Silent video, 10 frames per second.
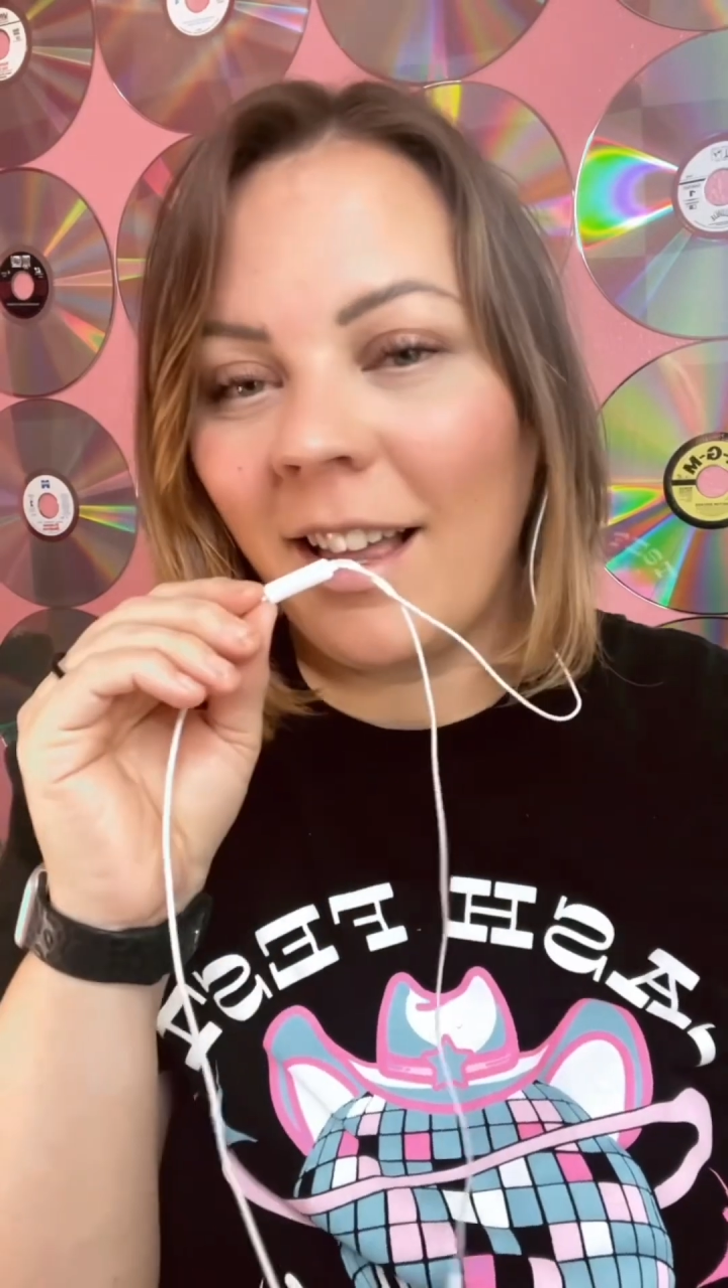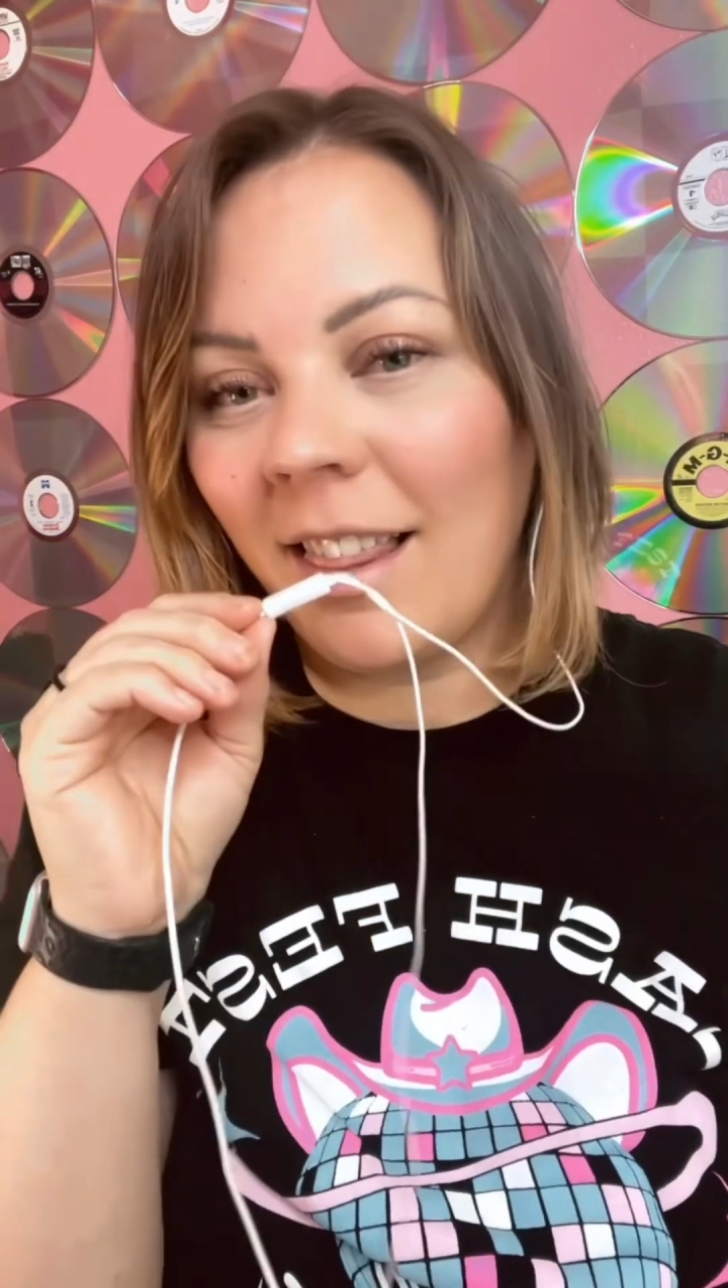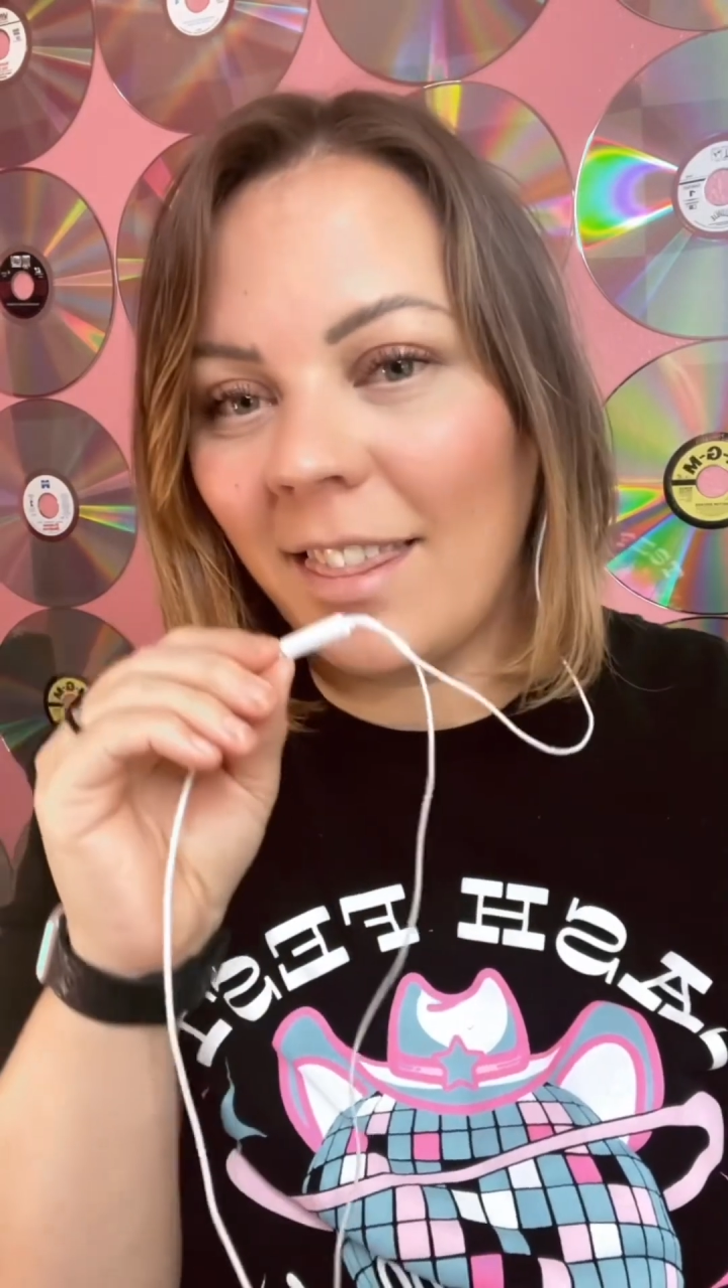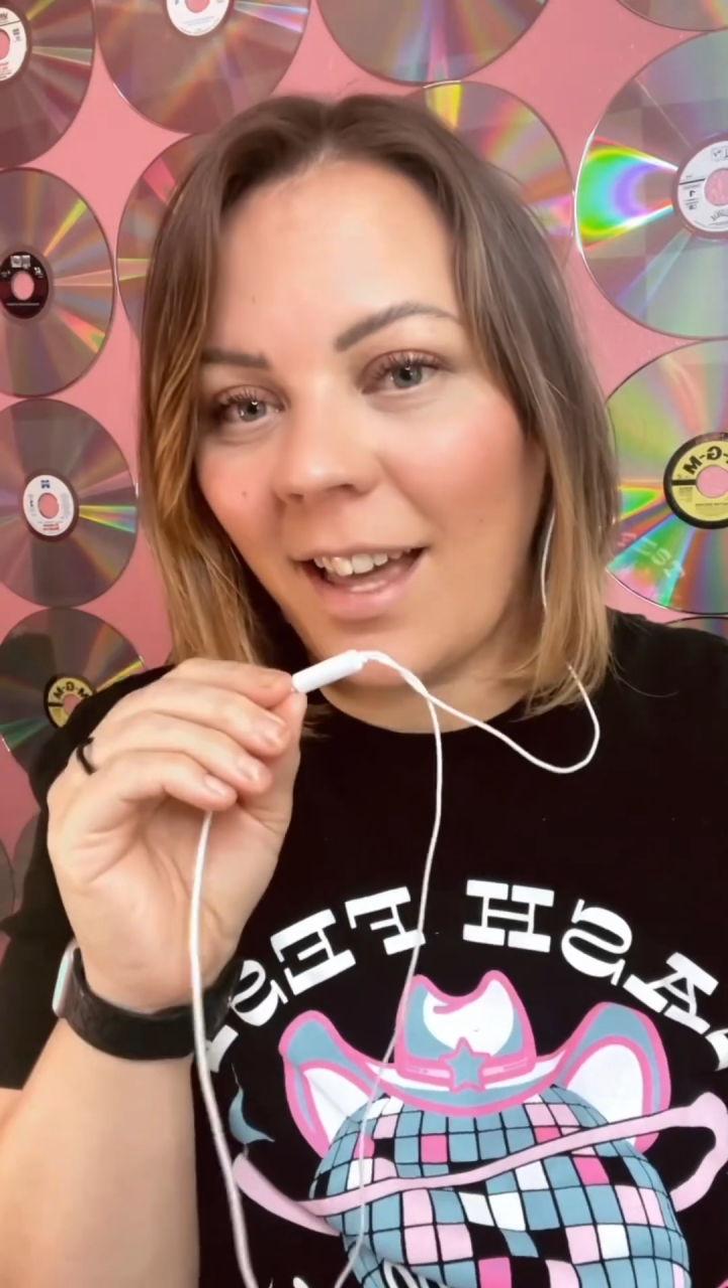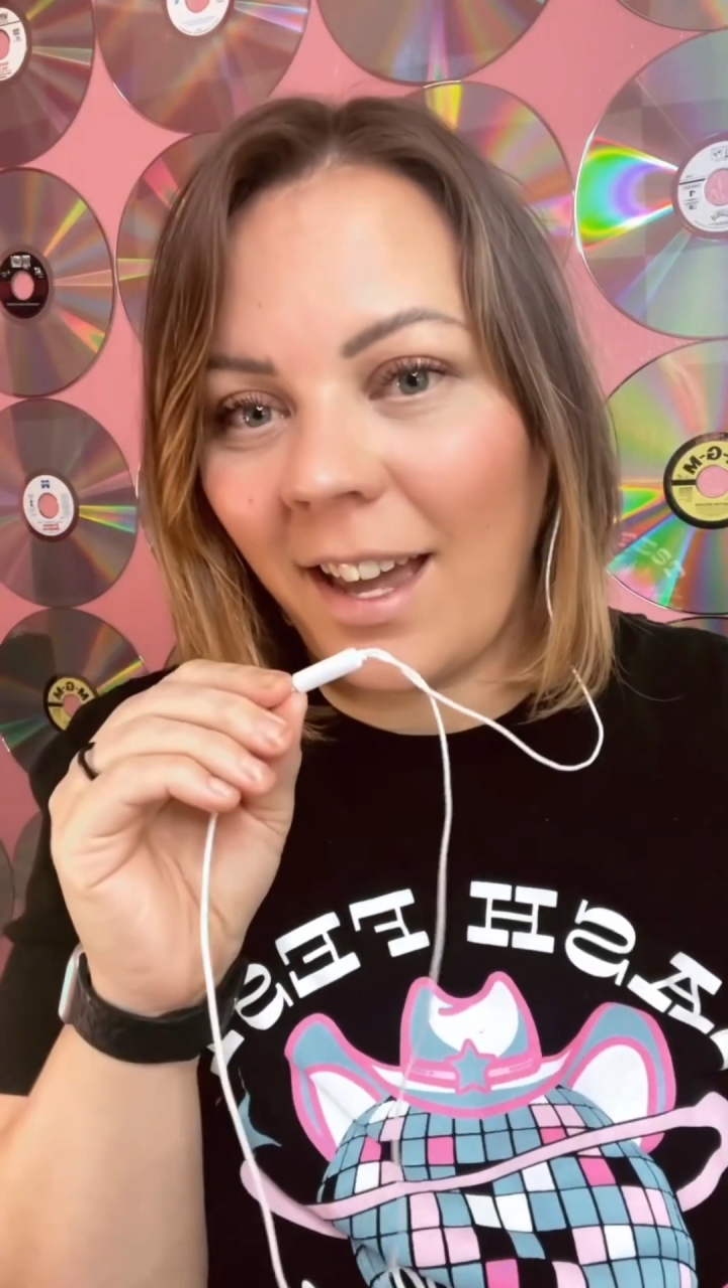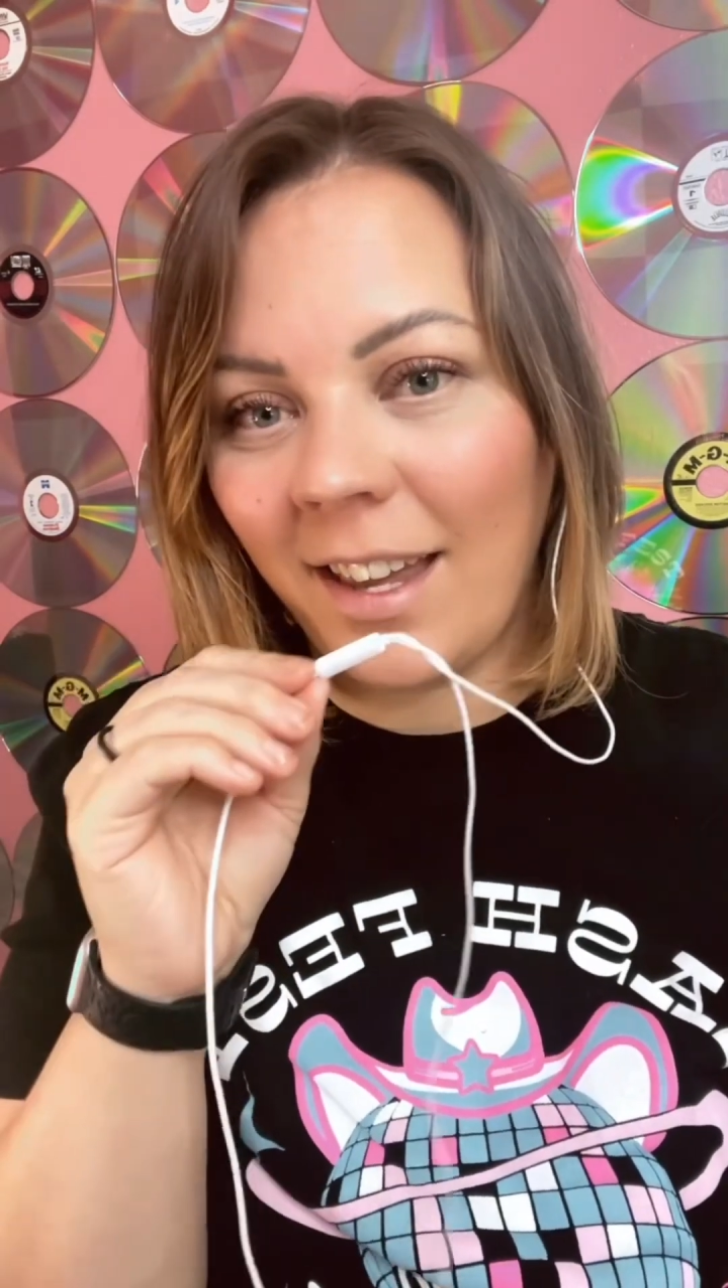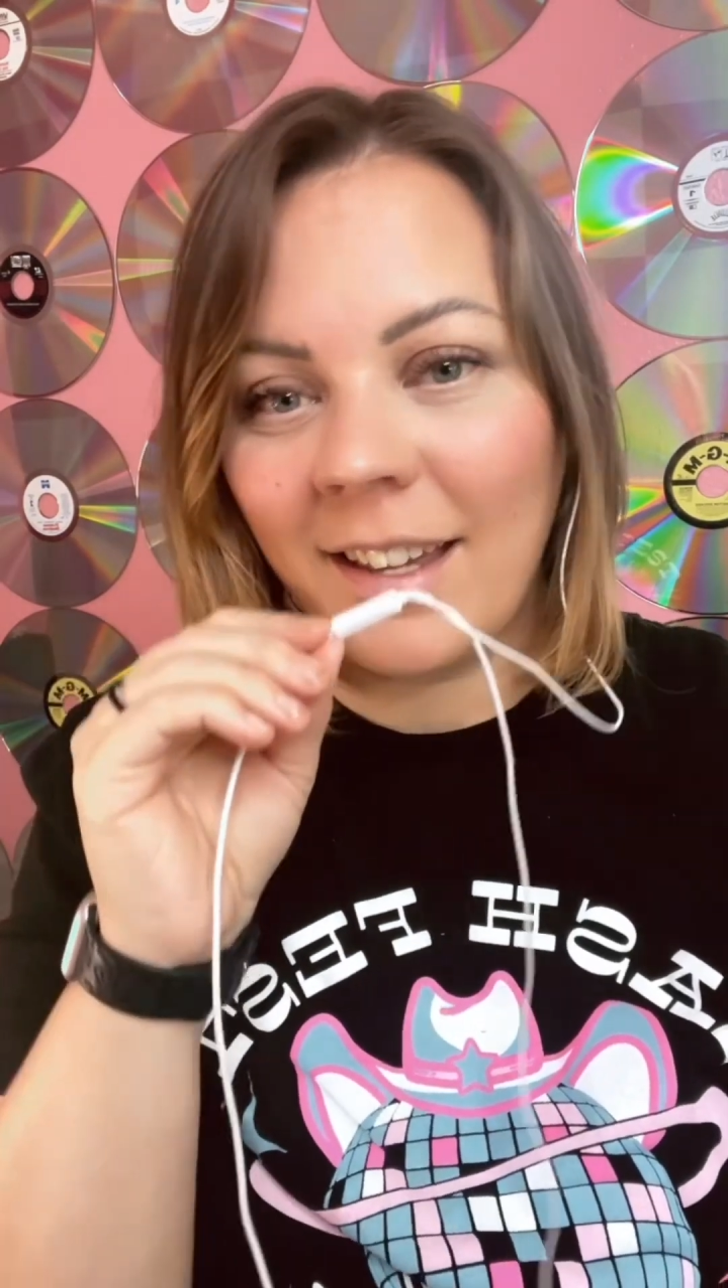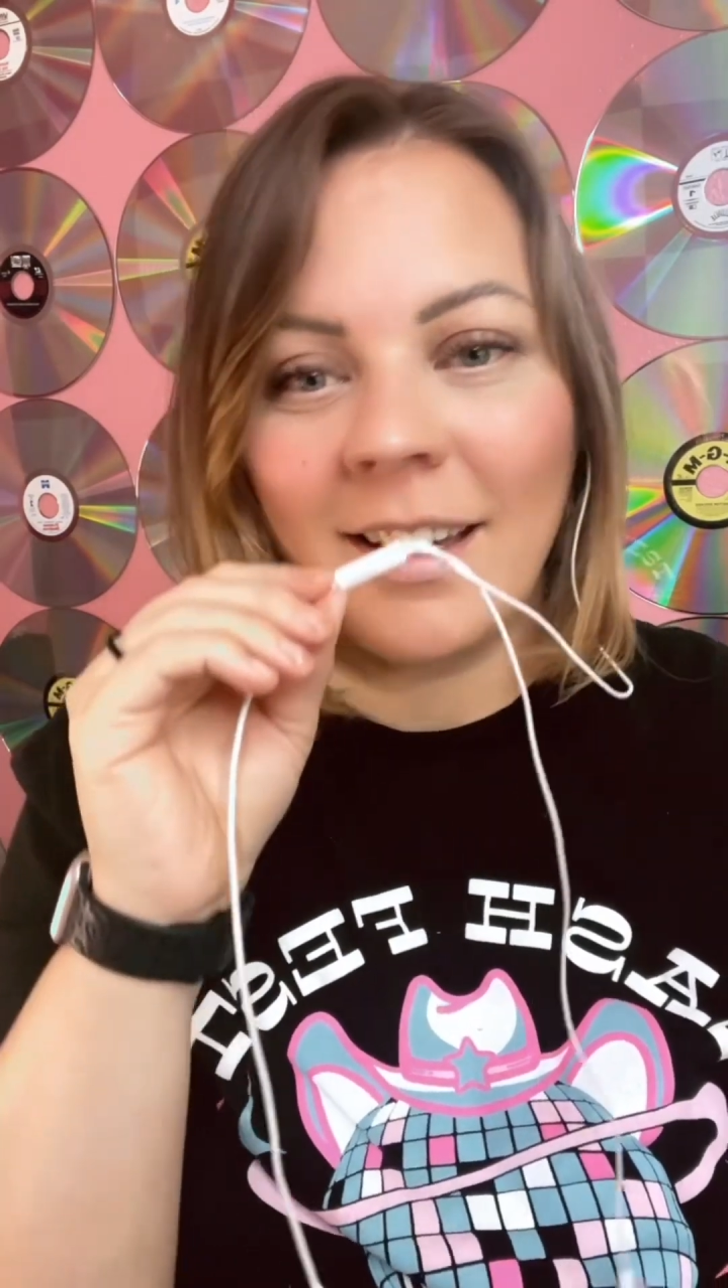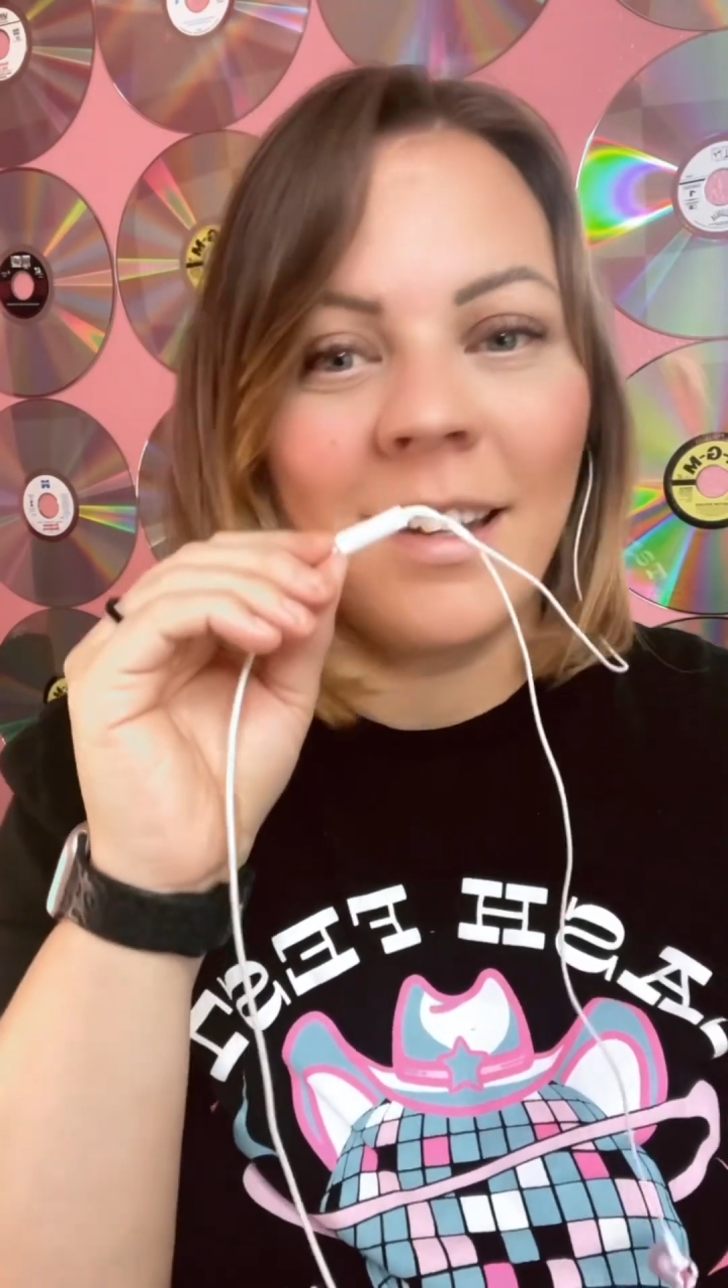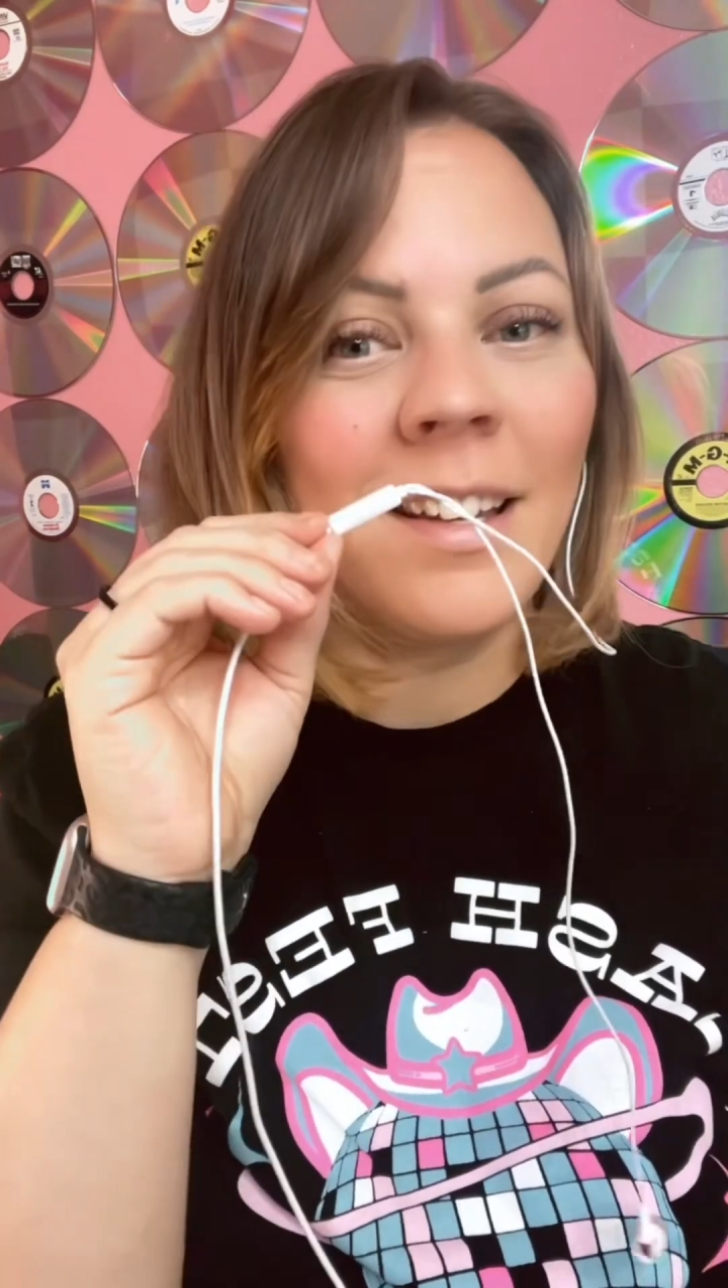
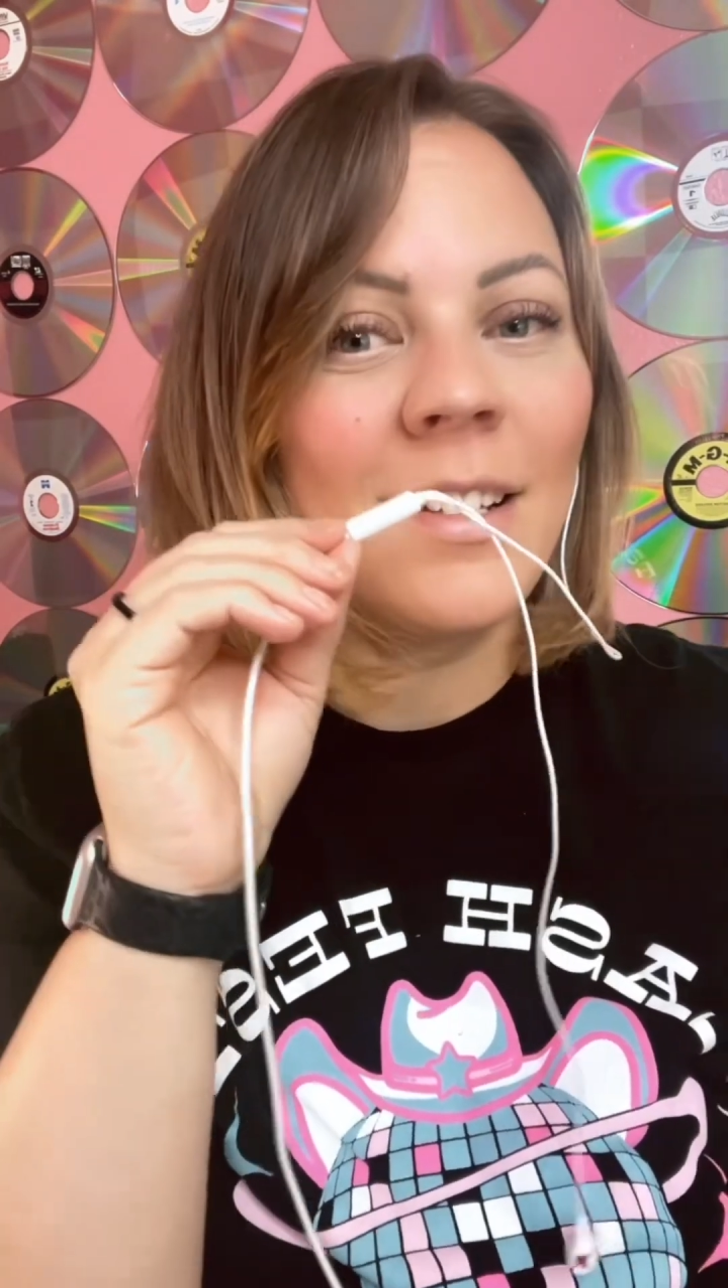like,